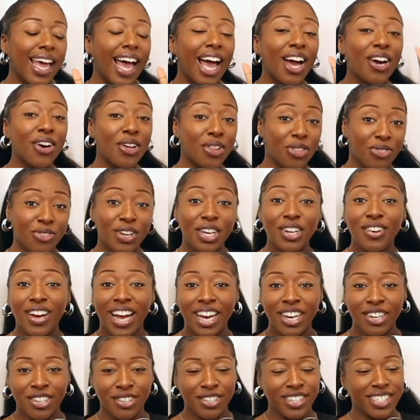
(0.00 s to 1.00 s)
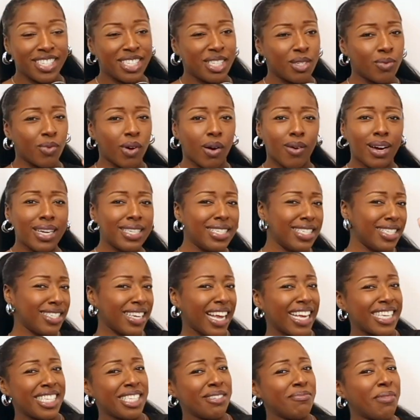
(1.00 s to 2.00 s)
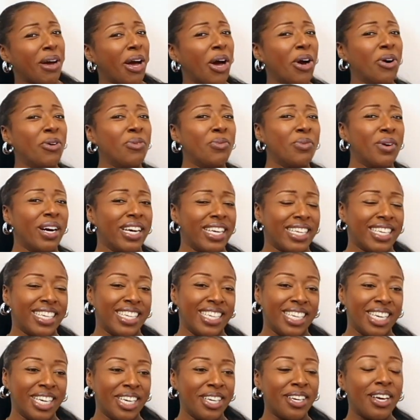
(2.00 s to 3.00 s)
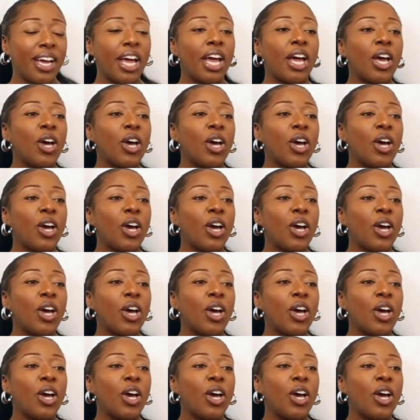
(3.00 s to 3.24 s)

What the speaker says: I got 3 categories as well. I did my homework, you know,